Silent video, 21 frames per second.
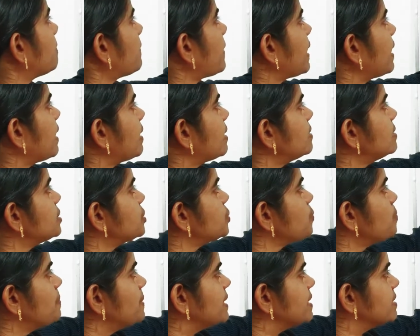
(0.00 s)
Parallel
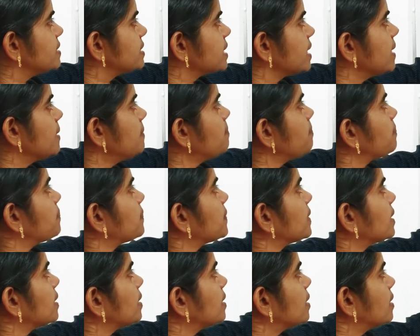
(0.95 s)
to BC,
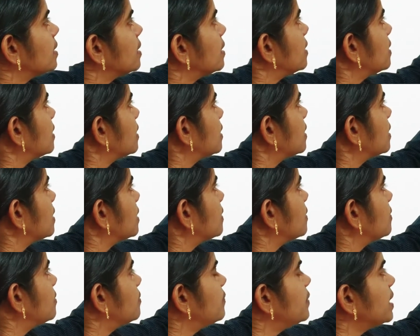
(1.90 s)

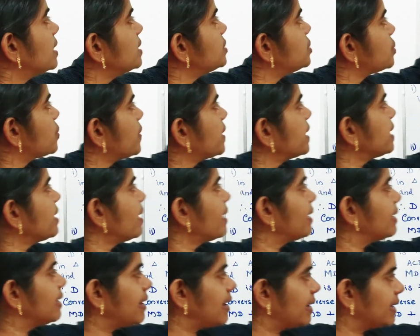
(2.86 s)
we are drawing
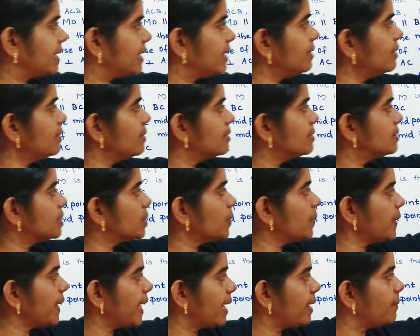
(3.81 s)
a line
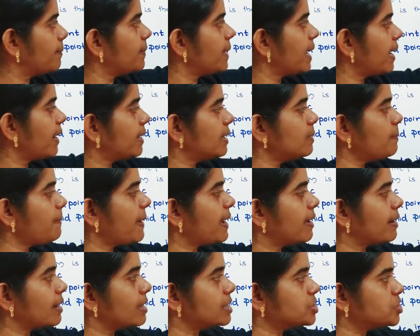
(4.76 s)
through M and
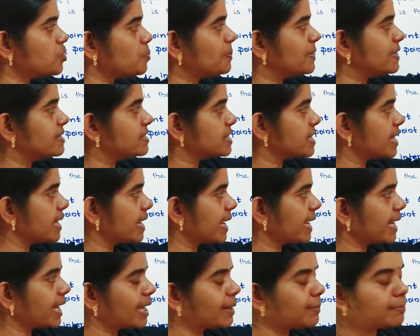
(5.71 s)
parallel to BC.
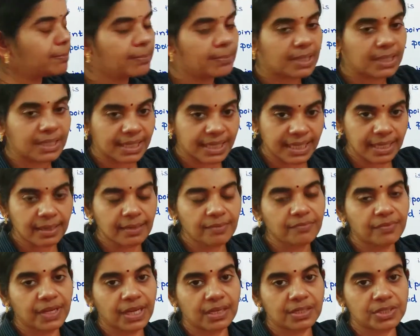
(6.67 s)

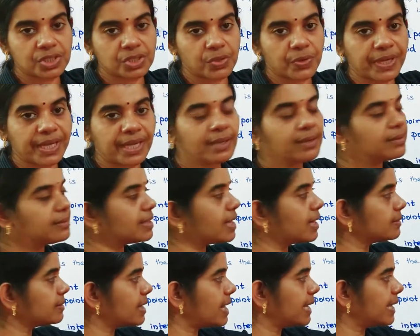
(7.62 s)
MD we are drawing,
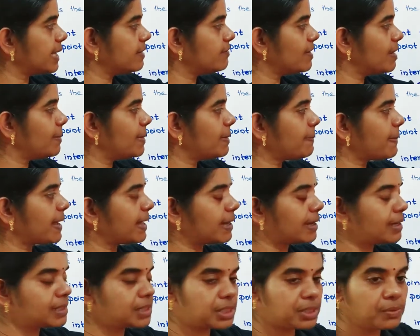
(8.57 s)
that line will be
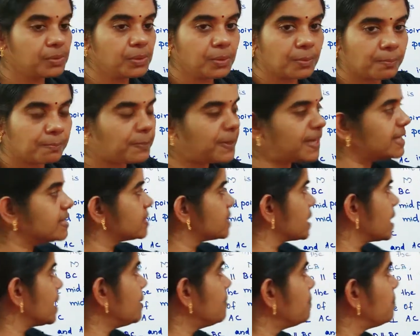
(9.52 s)
parallel to
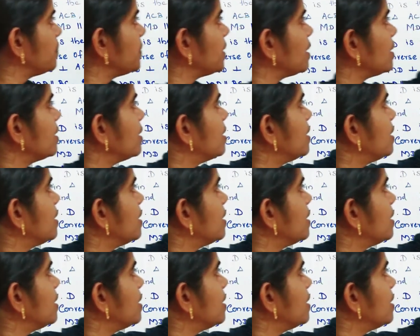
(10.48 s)
BC.